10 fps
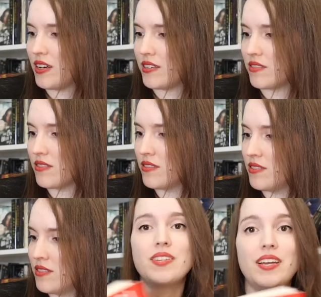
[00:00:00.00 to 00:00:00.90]
I don't know.
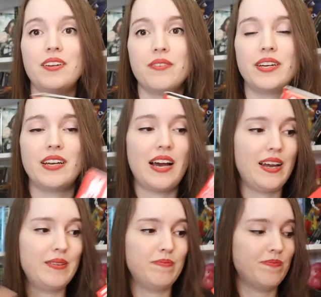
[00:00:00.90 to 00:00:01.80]
Anyway,
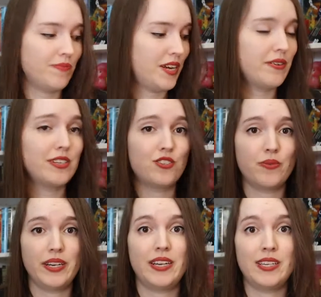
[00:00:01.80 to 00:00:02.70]
I'm curious to
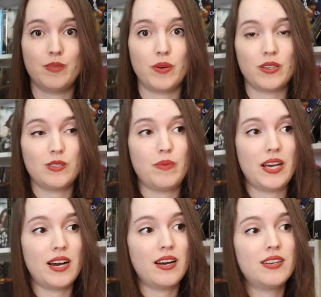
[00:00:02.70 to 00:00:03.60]
read his books
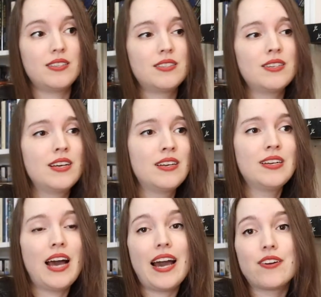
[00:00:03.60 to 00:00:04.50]
because,
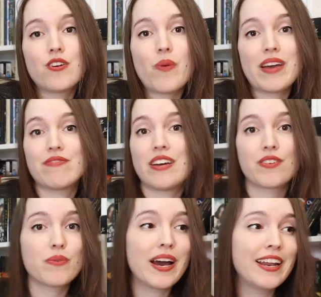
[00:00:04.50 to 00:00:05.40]
I don't know, I've
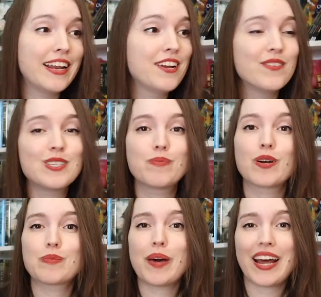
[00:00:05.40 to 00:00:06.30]
never read any of his
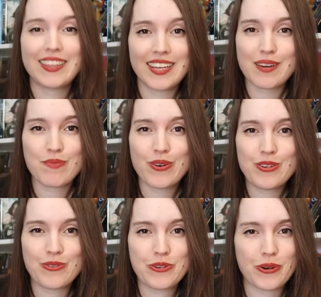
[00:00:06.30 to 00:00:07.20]
books, but I think I'm going
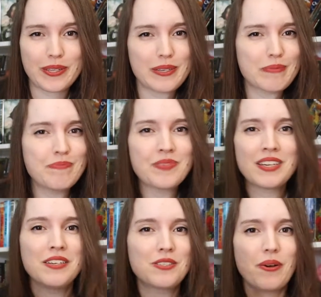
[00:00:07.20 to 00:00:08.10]
to enjoy them.
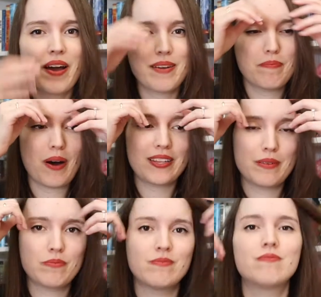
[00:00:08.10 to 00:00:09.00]
So I bought
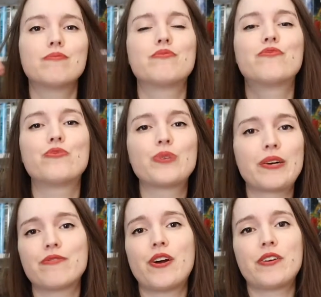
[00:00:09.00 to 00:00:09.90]
them
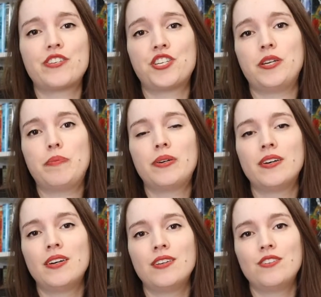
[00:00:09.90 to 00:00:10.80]
very cheap
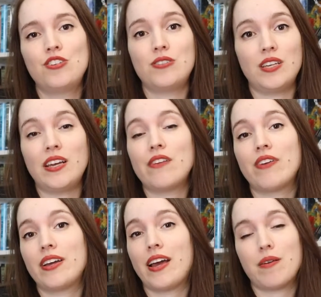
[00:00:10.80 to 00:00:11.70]
to see if
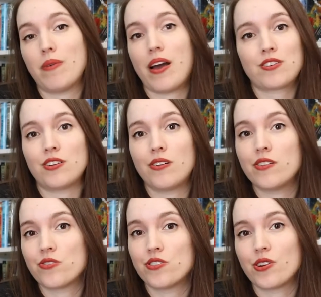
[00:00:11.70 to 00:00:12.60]
I am actually
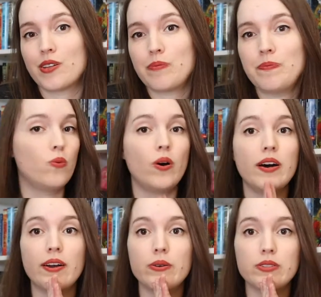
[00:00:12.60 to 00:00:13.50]
going to enjoy them.
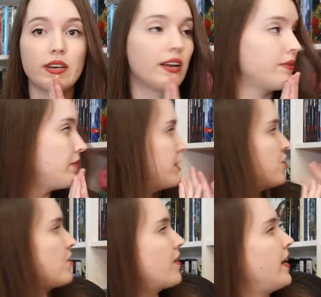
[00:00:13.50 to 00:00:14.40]
What else can I
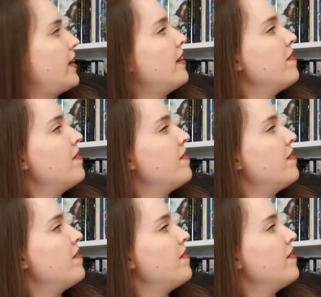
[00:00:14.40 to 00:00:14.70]
reach? Okay.